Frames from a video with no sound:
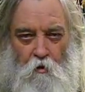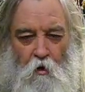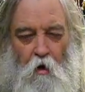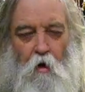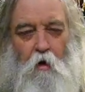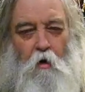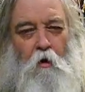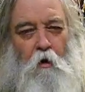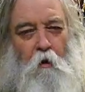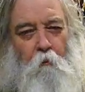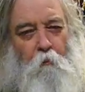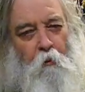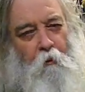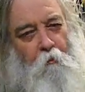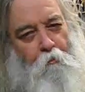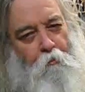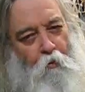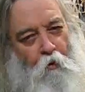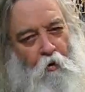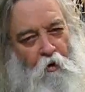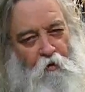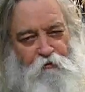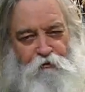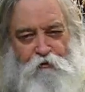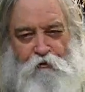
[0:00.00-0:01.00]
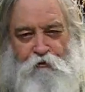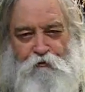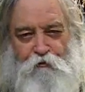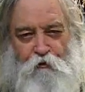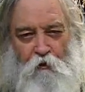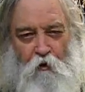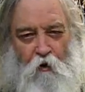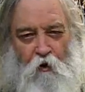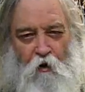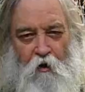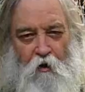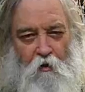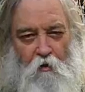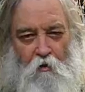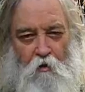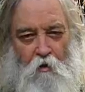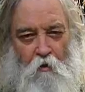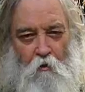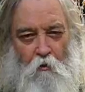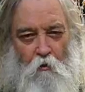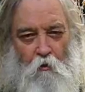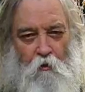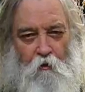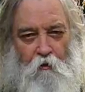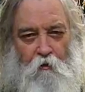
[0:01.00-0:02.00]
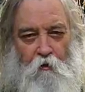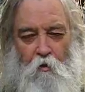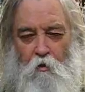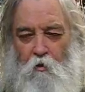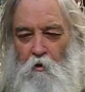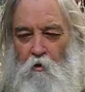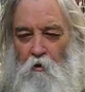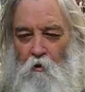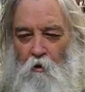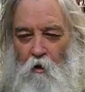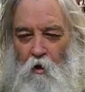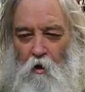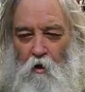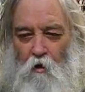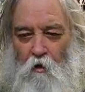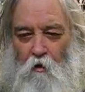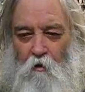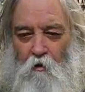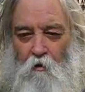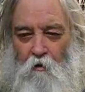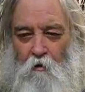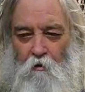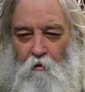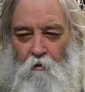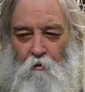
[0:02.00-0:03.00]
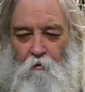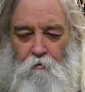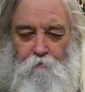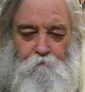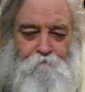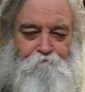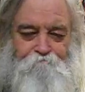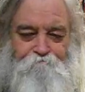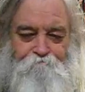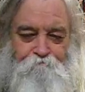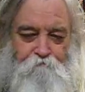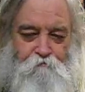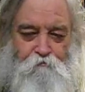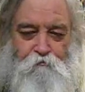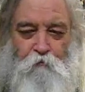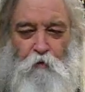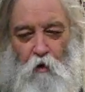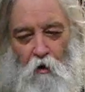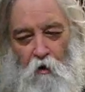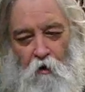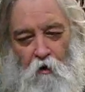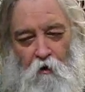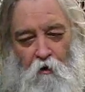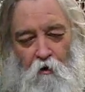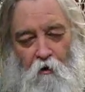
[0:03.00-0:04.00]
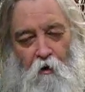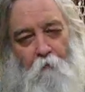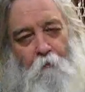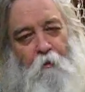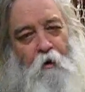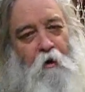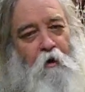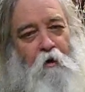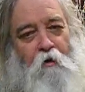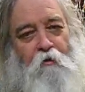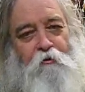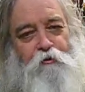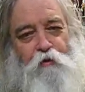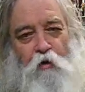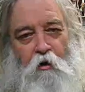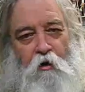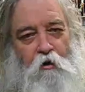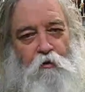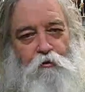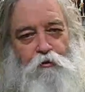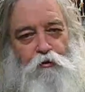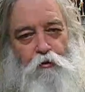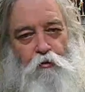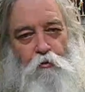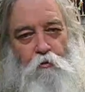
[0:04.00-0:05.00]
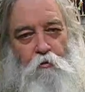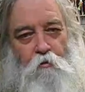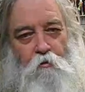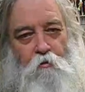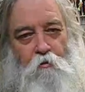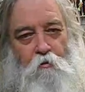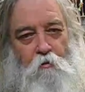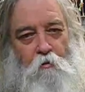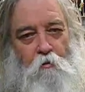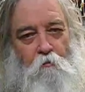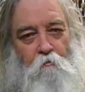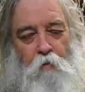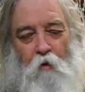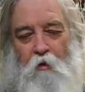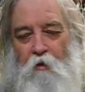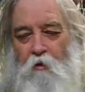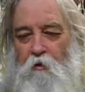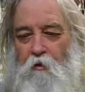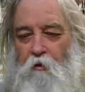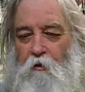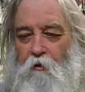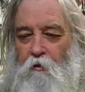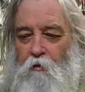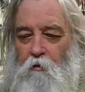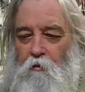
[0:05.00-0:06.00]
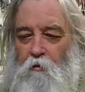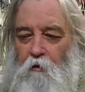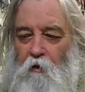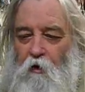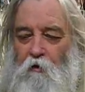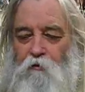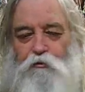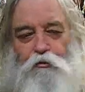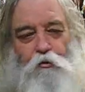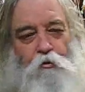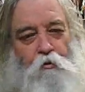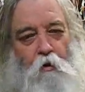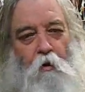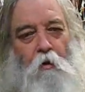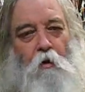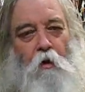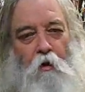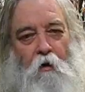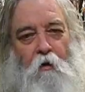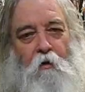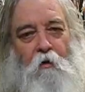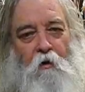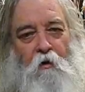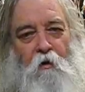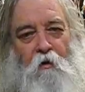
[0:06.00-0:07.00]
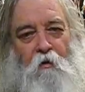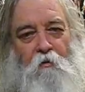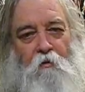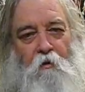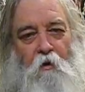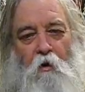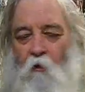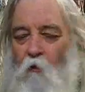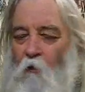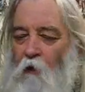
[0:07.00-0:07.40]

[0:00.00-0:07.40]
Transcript: A couple of projects I got going. I'm ahead of schedule, but I should have got done.